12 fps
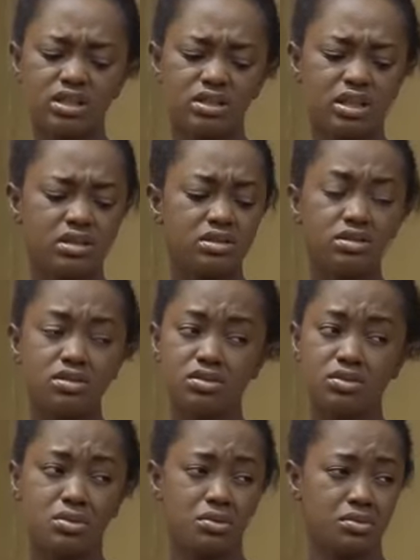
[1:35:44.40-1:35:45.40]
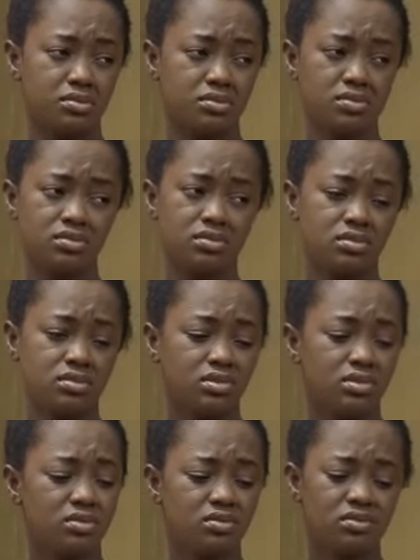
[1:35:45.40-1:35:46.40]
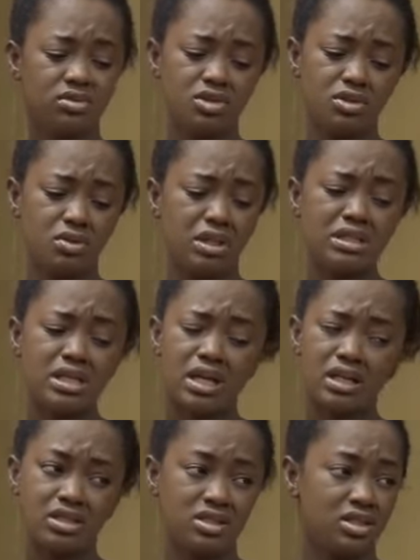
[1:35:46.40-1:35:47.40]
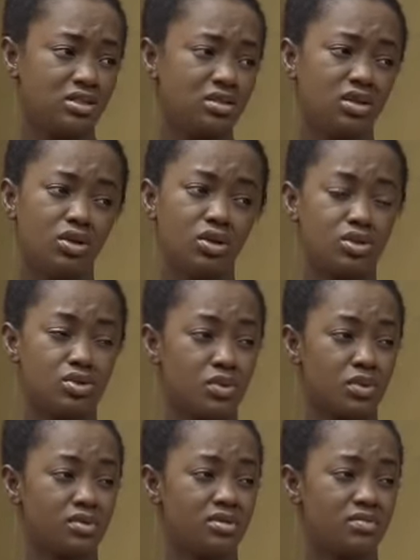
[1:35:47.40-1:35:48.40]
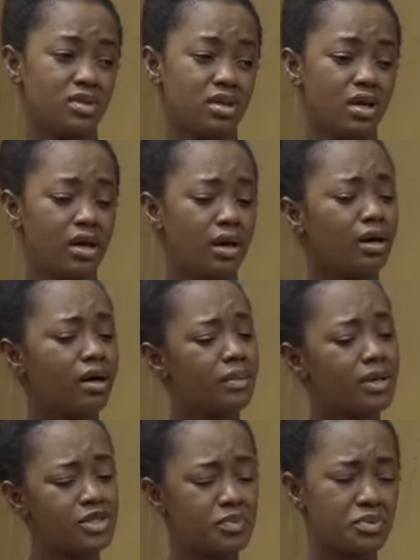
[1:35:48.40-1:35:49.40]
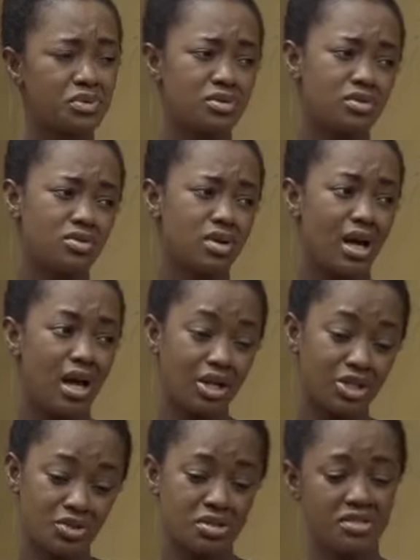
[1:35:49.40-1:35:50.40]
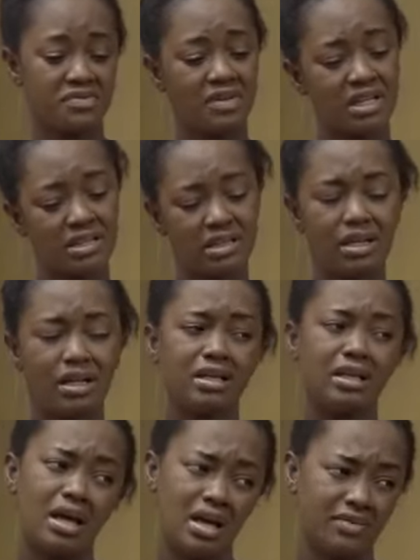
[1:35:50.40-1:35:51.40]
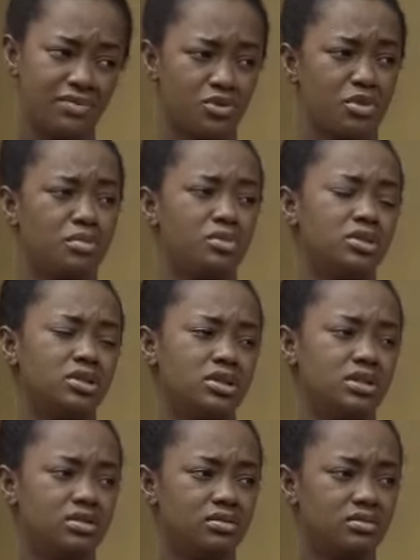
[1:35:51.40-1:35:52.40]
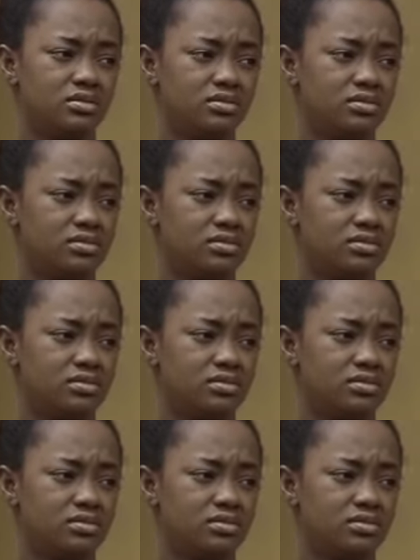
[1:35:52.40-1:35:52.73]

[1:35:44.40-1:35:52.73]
Daddy, I didn't know. You know, Auntie has changed a lot towards me. How am I supposed to know her actions if I tell her that I have some money?